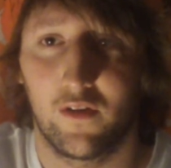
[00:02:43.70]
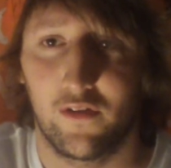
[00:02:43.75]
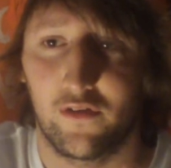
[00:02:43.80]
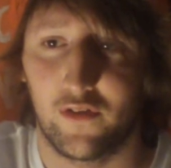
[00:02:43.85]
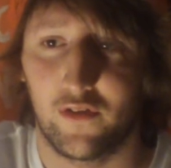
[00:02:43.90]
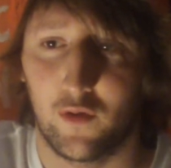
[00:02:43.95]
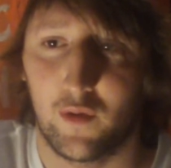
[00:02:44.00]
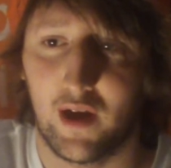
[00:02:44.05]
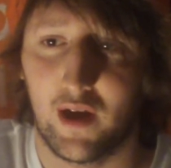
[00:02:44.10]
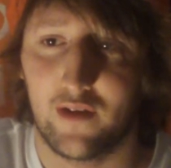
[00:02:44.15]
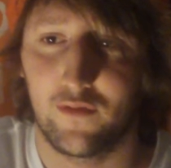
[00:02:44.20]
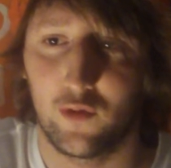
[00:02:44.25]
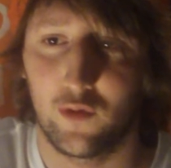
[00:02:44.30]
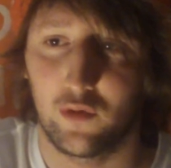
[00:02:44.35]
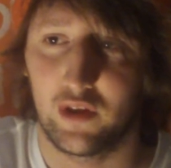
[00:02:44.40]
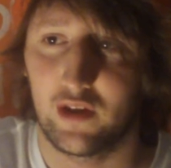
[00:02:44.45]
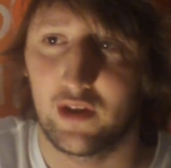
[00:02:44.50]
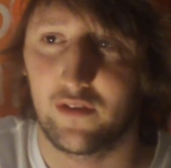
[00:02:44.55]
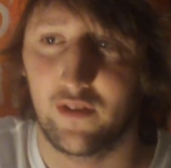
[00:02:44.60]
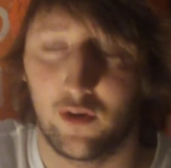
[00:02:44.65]
So we have all
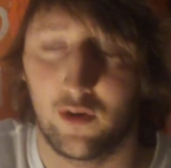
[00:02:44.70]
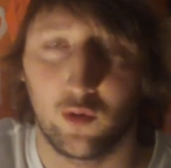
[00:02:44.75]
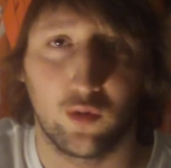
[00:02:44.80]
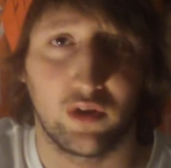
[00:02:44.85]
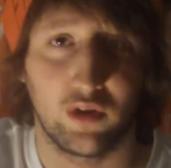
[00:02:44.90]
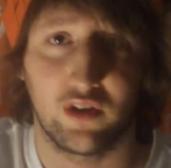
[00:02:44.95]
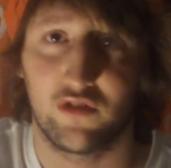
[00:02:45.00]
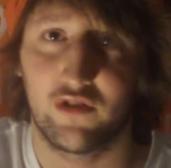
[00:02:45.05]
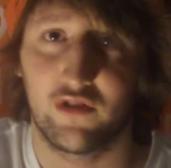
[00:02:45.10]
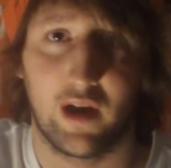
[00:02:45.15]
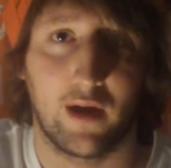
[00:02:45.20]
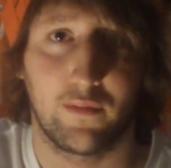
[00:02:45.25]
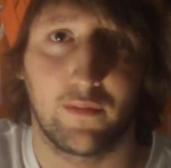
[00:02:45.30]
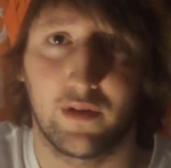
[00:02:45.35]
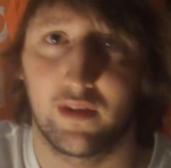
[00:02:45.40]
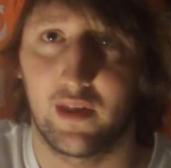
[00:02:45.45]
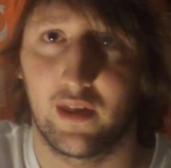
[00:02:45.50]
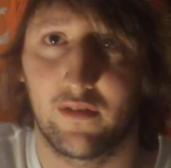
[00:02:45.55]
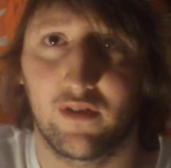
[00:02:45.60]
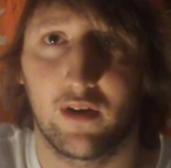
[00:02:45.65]
these chaps
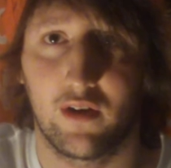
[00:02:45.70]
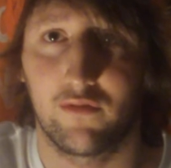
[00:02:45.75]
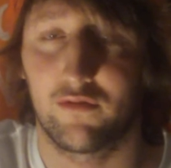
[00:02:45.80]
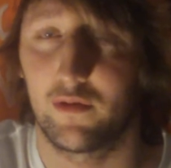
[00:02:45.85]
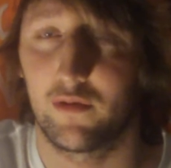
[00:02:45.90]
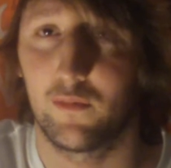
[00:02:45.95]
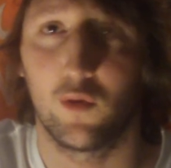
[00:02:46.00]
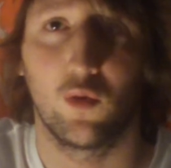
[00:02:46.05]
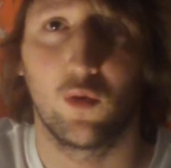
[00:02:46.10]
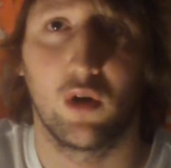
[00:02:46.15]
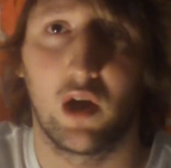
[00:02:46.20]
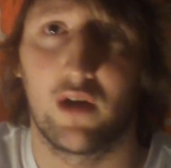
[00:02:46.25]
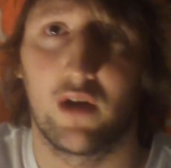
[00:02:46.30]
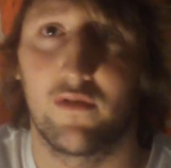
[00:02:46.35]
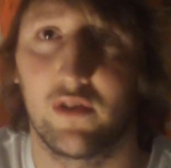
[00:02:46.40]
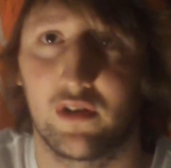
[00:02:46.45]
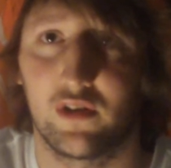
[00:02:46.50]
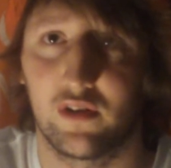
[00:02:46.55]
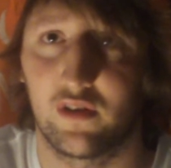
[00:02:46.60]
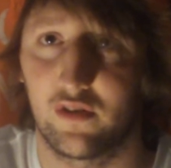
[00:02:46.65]
here. They've come from all
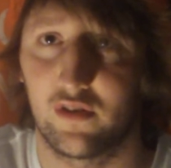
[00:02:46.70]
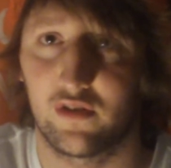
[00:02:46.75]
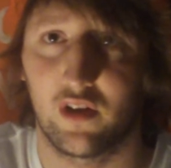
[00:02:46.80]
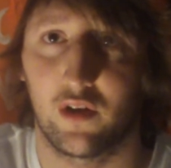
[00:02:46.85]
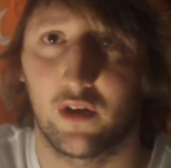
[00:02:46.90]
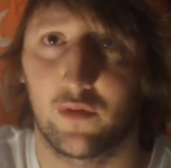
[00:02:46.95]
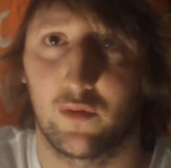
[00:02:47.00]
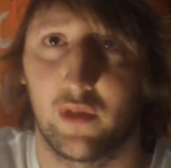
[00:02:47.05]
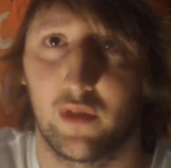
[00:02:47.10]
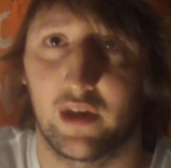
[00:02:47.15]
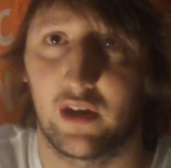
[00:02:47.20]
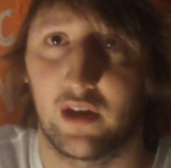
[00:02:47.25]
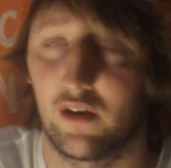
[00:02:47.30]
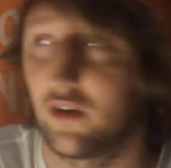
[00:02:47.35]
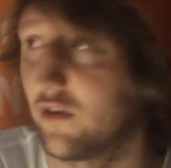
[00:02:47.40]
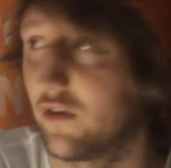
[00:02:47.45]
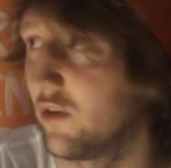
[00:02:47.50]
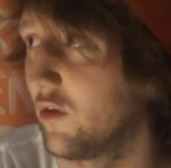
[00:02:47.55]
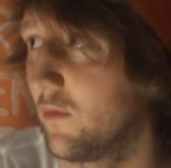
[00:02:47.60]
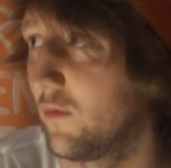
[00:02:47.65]
over to discuss what they're going
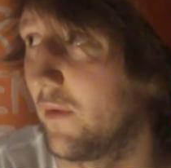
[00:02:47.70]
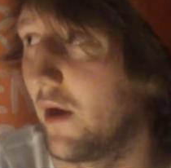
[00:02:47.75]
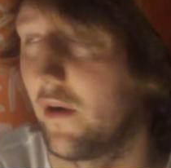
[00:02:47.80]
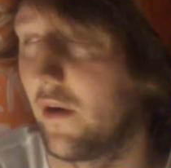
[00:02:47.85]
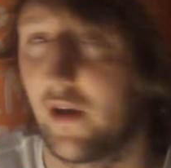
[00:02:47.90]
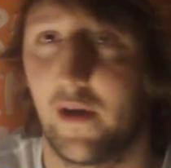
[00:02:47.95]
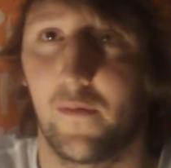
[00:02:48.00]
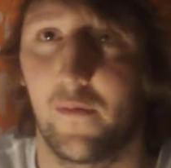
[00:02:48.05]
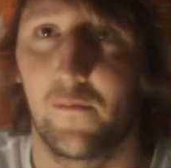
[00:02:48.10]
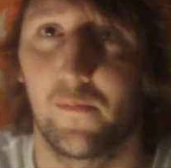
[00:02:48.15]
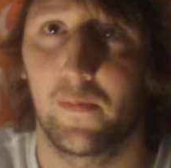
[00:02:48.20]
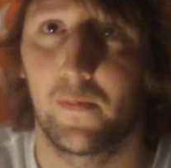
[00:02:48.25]
to do about it.